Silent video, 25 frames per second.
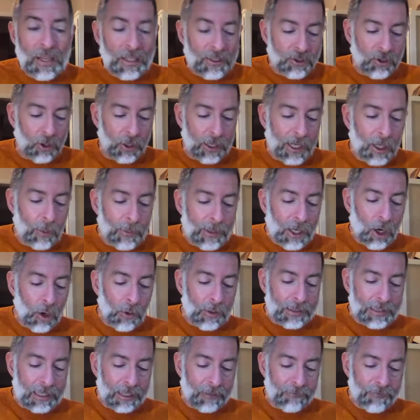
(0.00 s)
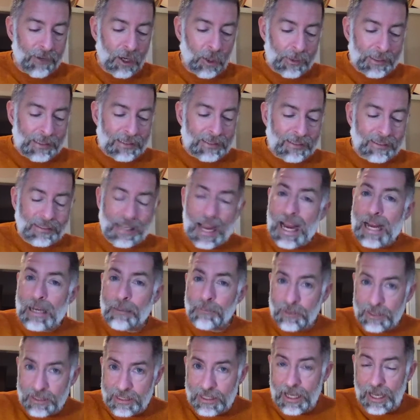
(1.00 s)
So here we are on that very
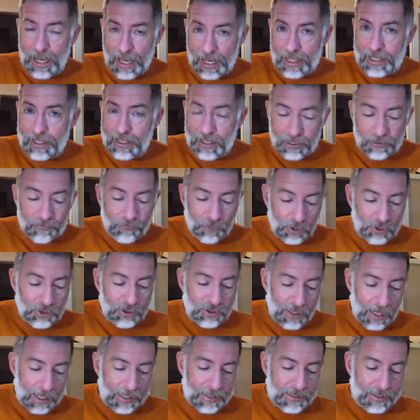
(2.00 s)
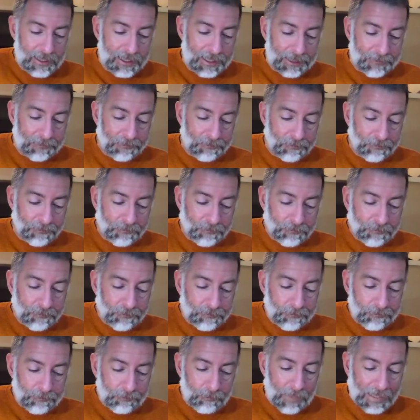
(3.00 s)
same day in verse 19.
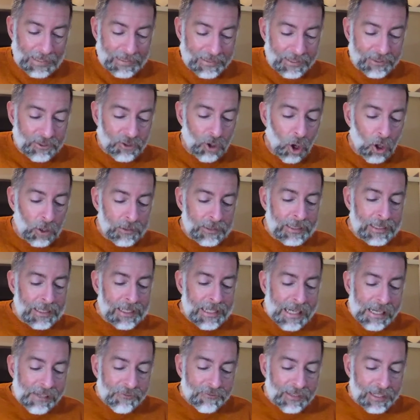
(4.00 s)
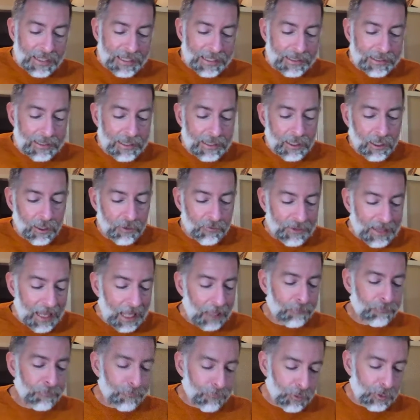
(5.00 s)
It says, on the evening of
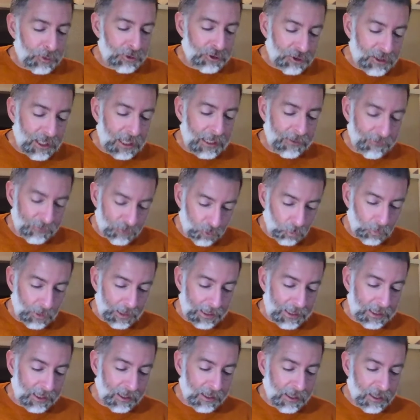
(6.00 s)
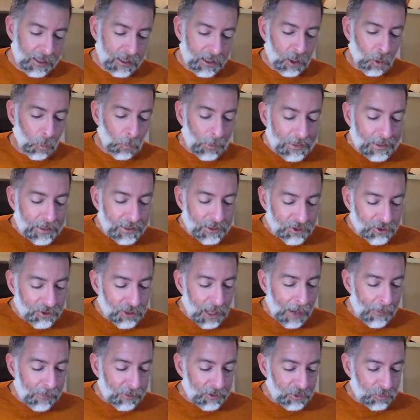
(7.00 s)
that first day of the week, when the
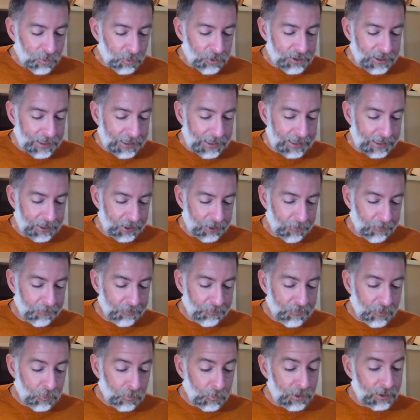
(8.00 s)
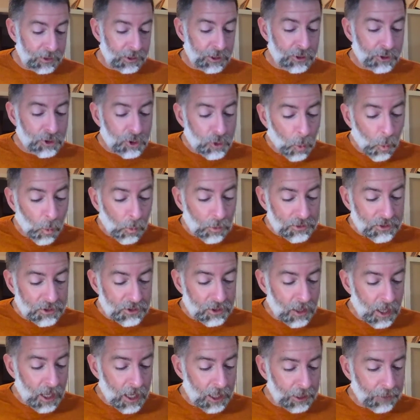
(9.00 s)
disciples were together, with the doors
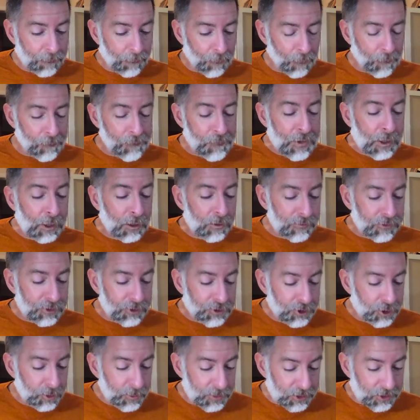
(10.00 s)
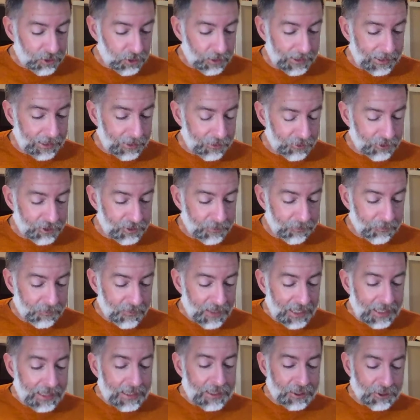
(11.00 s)
locked for fear of the Jewish leaders,
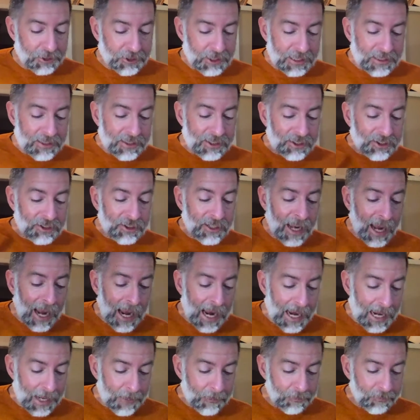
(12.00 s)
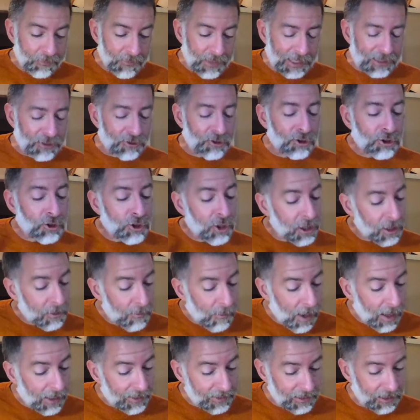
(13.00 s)
Jesus came and stood
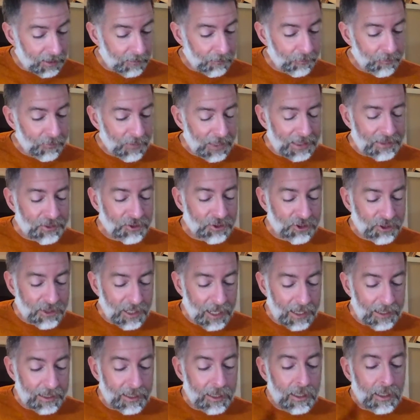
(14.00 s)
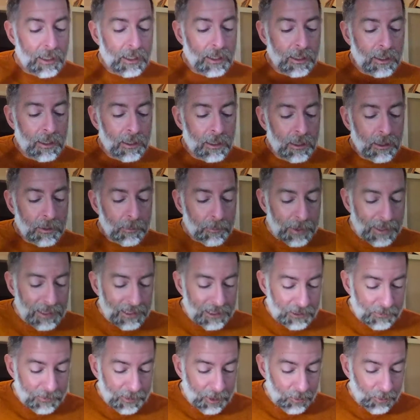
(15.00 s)
among them and said,
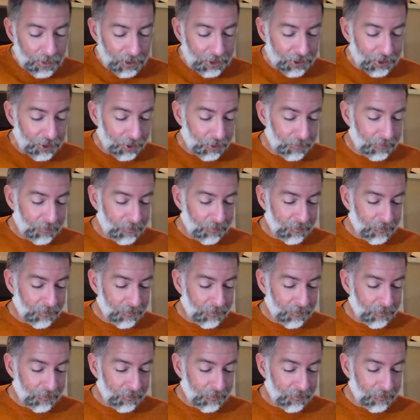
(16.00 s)
peace be with you.